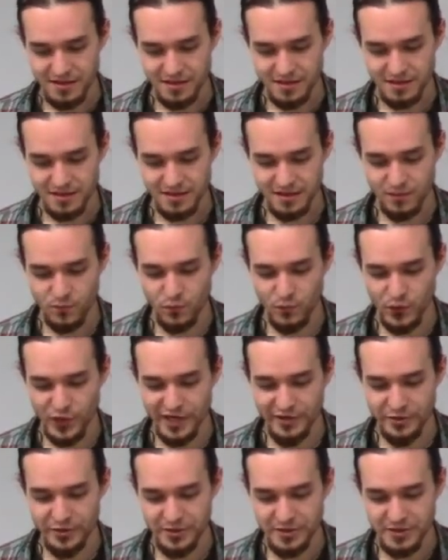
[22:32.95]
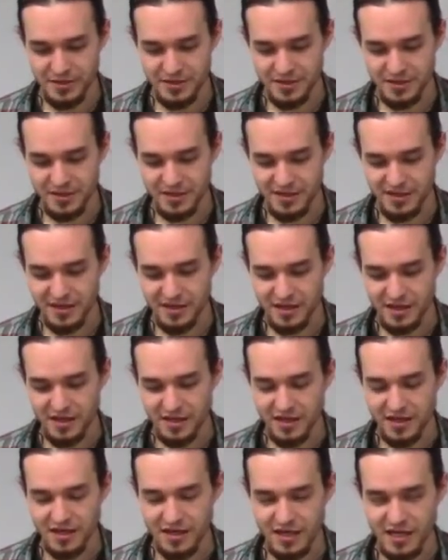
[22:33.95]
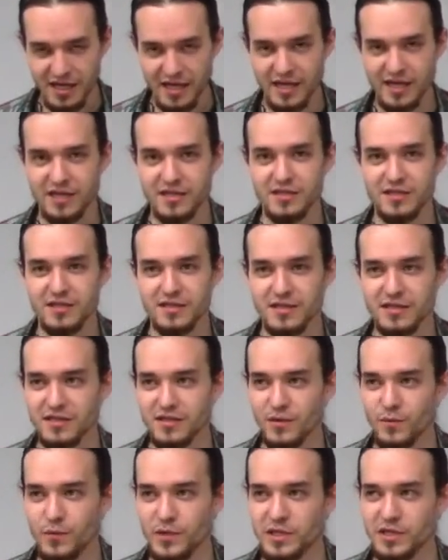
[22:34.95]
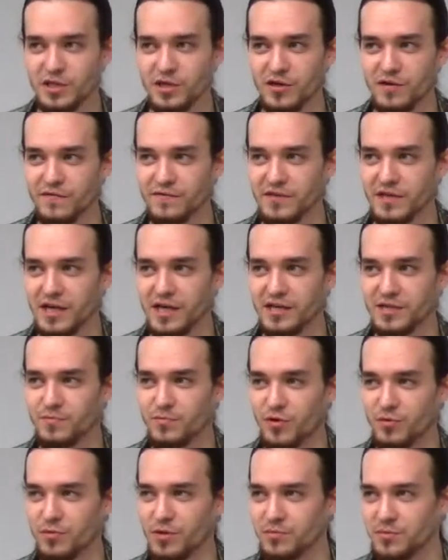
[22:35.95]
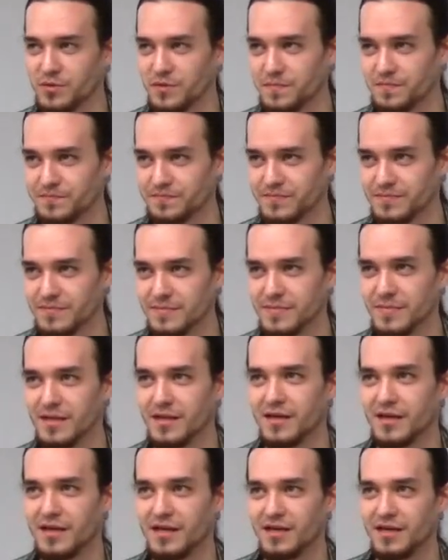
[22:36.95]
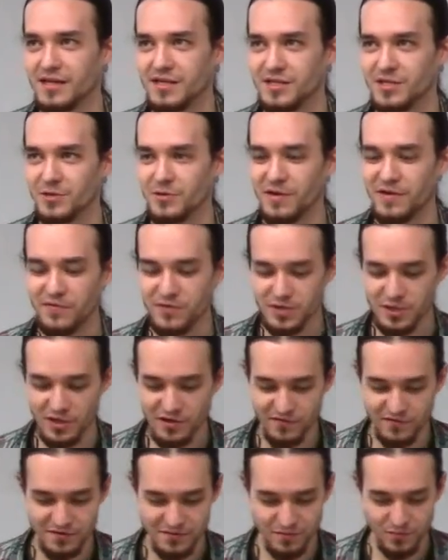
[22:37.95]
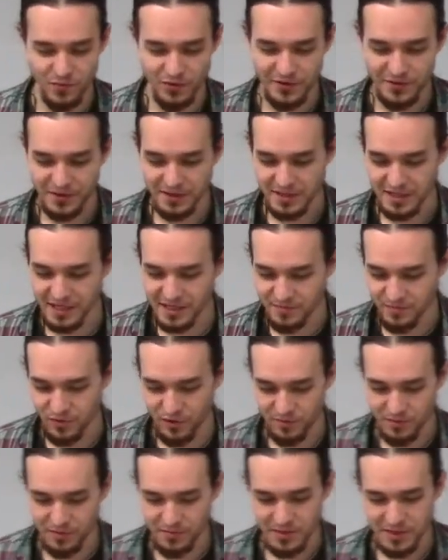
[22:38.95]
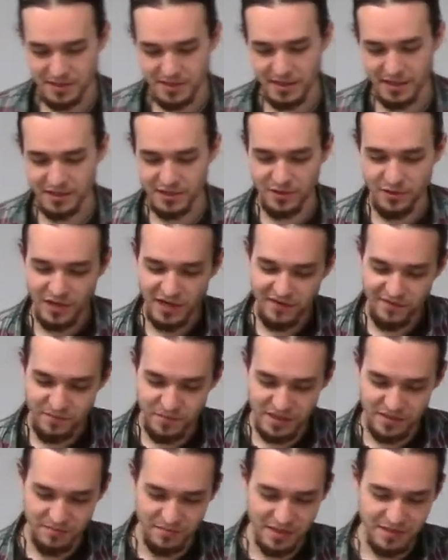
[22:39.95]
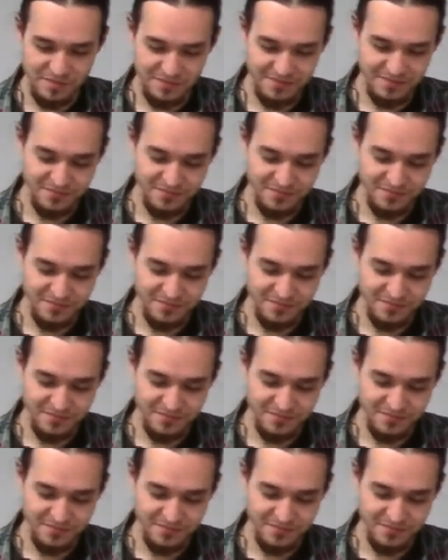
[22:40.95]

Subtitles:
somewhere, and we solved 8 problems. So if you solved more than 8 problems, that you have beat me,